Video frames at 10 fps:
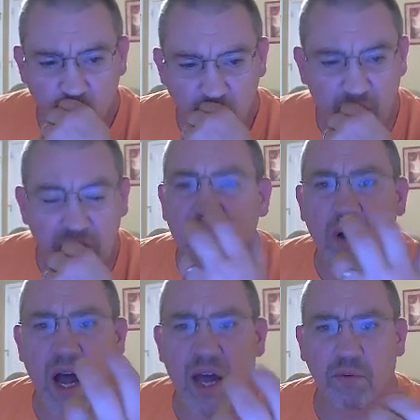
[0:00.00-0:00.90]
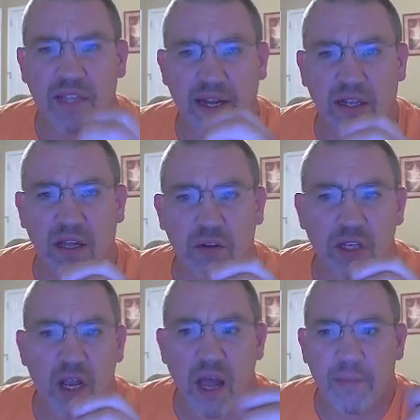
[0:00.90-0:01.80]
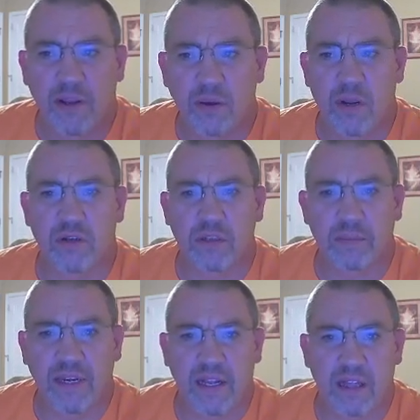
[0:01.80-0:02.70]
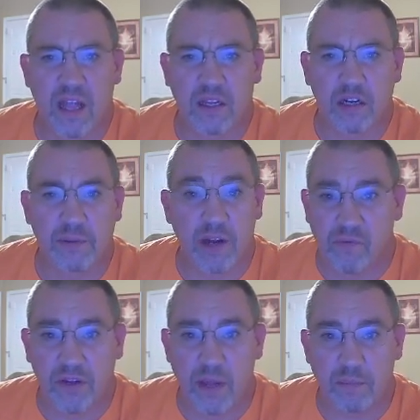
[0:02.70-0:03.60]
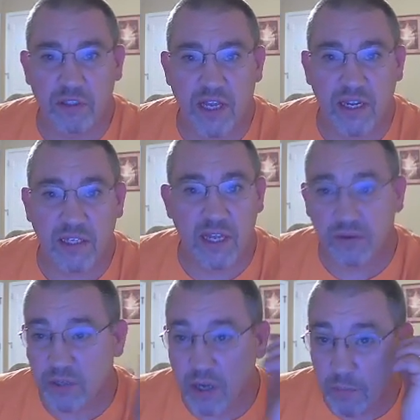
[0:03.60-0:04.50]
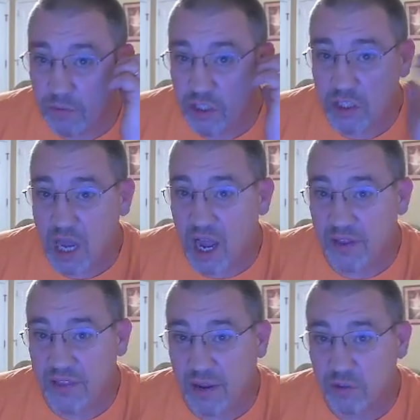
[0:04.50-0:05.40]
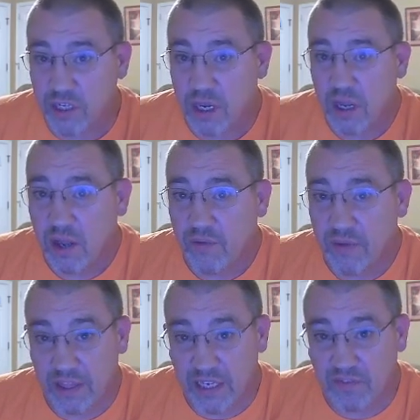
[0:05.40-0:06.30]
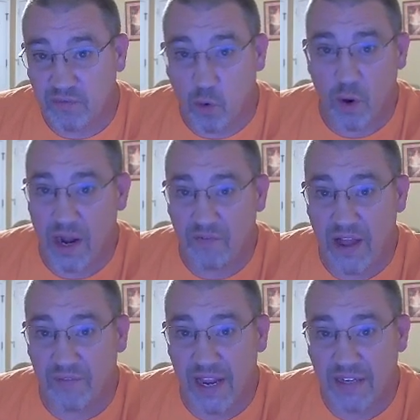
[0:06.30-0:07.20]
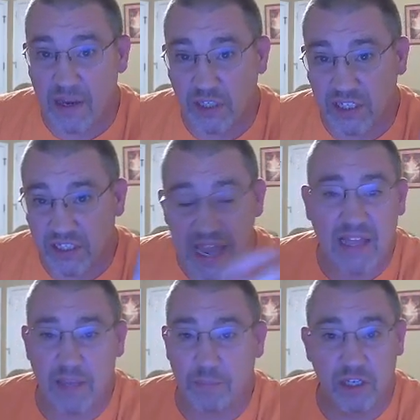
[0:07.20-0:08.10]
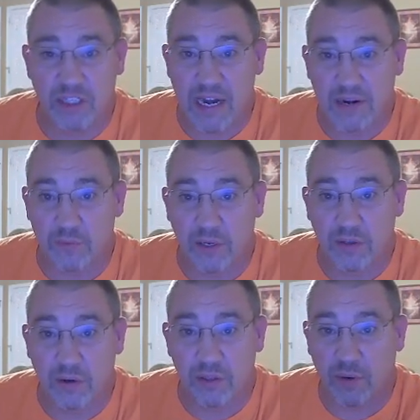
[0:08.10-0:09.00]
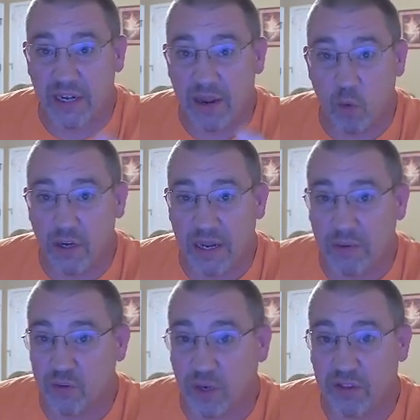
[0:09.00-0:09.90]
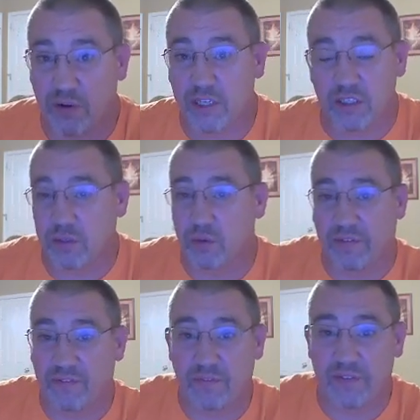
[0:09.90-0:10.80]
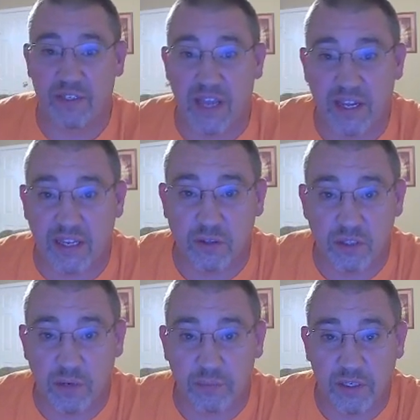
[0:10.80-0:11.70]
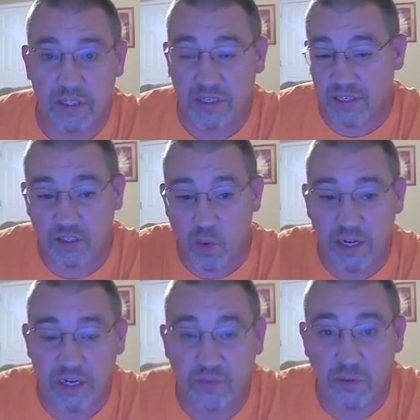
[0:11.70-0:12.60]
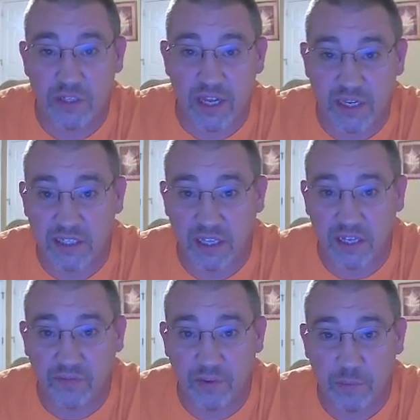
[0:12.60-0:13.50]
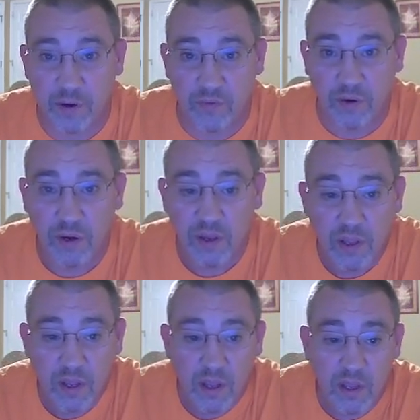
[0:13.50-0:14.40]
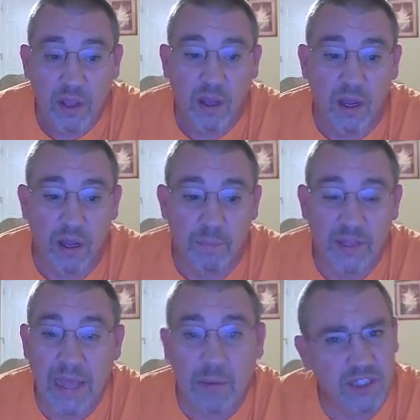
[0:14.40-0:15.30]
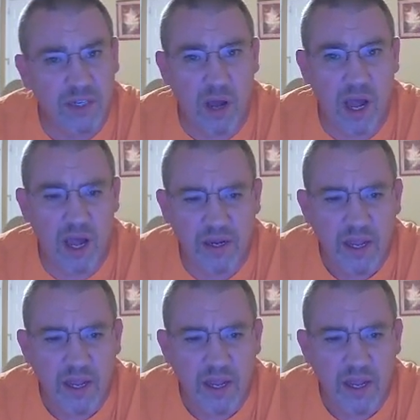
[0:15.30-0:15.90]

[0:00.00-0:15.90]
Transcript: it was still odd. It was that close. I mean, who knows? I mean, that clock could have been off a couple seconds. I don't know, but it was just odd that I was at least four out of five days I was exactly punching out at 3:33, and that one day it was 3:32 and 50 seconds or something. So I just waited a few seconds and let it flip over. Um, but that was still odd.